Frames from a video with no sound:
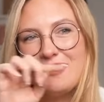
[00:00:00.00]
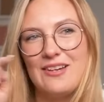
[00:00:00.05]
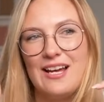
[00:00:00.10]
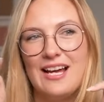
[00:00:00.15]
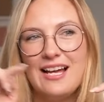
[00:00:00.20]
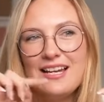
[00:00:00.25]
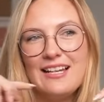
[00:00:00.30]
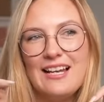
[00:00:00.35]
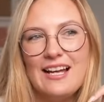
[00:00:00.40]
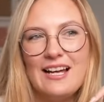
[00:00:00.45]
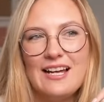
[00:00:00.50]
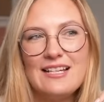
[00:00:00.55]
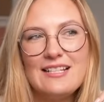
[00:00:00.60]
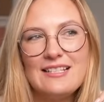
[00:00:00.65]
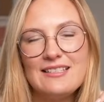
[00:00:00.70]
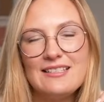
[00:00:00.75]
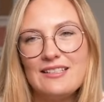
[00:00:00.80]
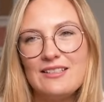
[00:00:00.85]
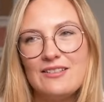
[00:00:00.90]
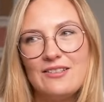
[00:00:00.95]
add
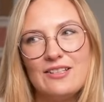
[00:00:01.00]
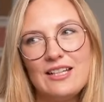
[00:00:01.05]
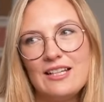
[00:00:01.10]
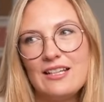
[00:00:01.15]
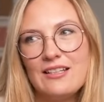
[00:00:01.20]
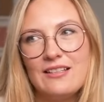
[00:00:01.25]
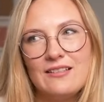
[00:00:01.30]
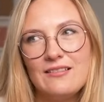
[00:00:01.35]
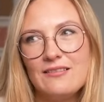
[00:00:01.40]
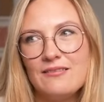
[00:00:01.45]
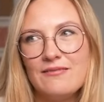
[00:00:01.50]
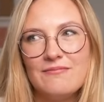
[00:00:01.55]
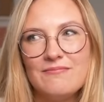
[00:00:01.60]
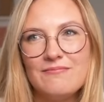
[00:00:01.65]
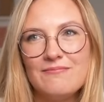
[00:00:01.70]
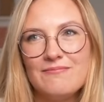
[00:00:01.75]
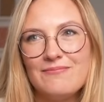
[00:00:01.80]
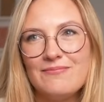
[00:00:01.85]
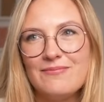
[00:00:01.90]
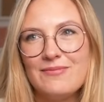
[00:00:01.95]
lines, then you can
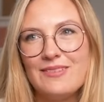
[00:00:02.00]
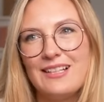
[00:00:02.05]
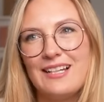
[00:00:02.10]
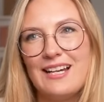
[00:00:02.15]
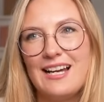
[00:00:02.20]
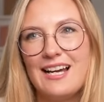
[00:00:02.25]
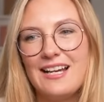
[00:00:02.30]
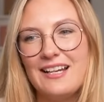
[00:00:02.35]
kind